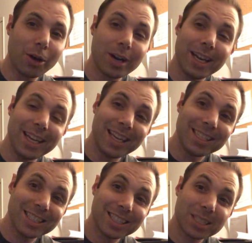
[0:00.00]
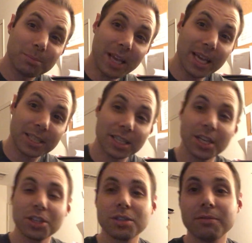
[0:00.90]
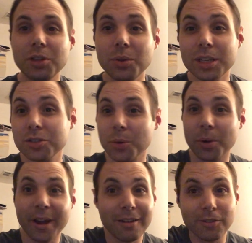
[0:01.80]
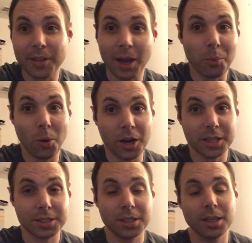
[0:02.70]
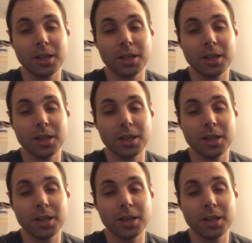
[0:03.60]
out into space to view this, or wherever that was.